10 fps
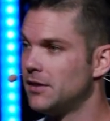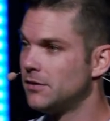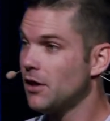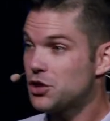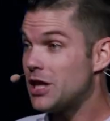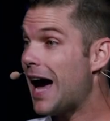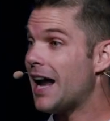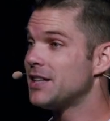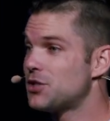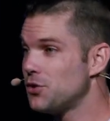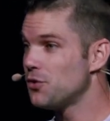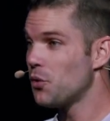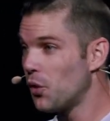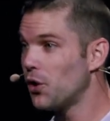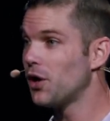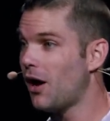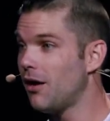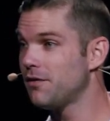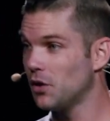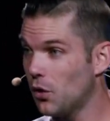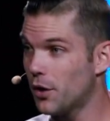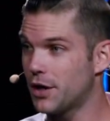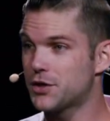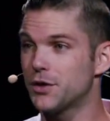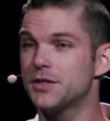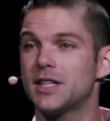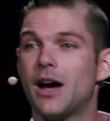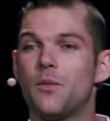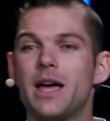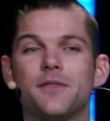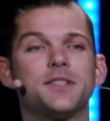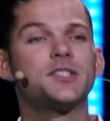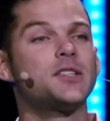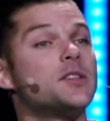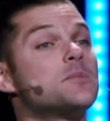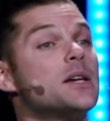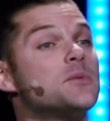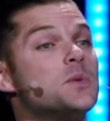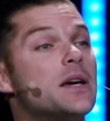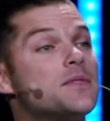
No, she added to the word of the Lord. It turns out we have this, sometimes we have